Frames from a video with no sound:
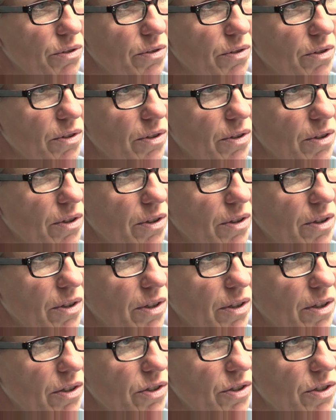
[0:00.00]
No, a
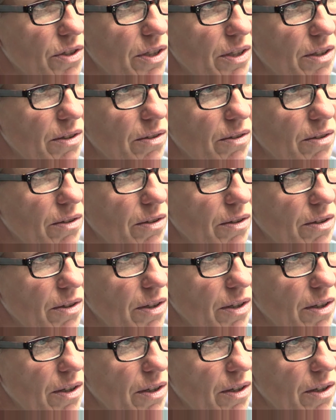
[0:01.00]
scene. You can move from one
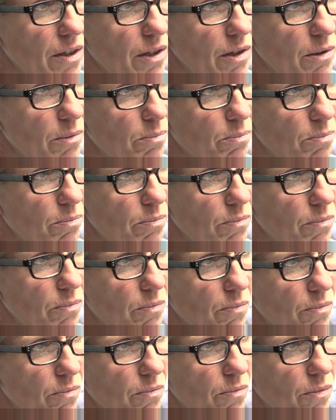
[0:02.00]
scene to another within
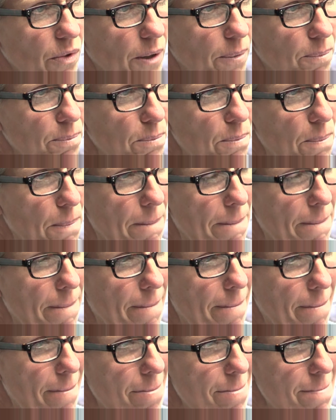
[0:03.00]
chapters, but you've
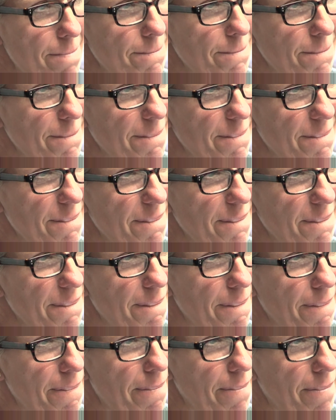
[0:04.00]
got this opening
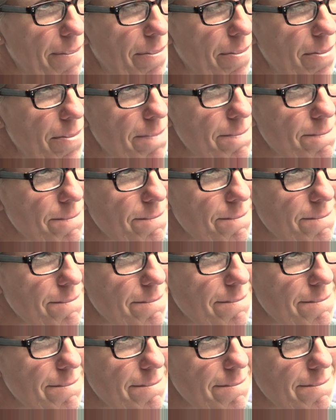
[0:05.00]
meeting between the
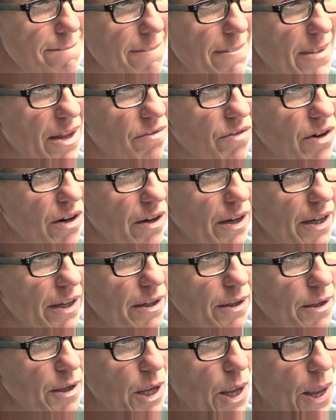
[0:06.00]
two of them. The
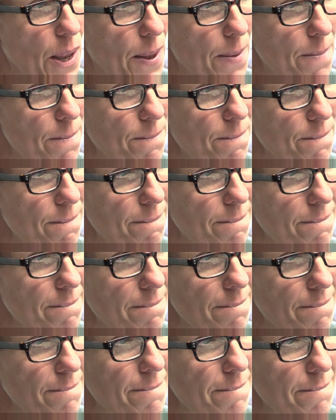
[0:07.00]
parents of Lola,
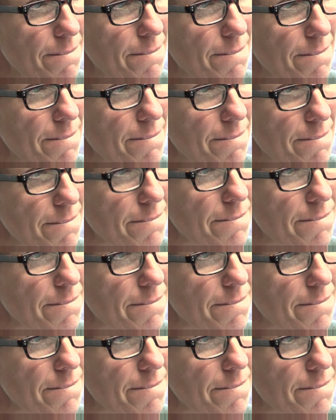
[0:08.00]
not even Lola.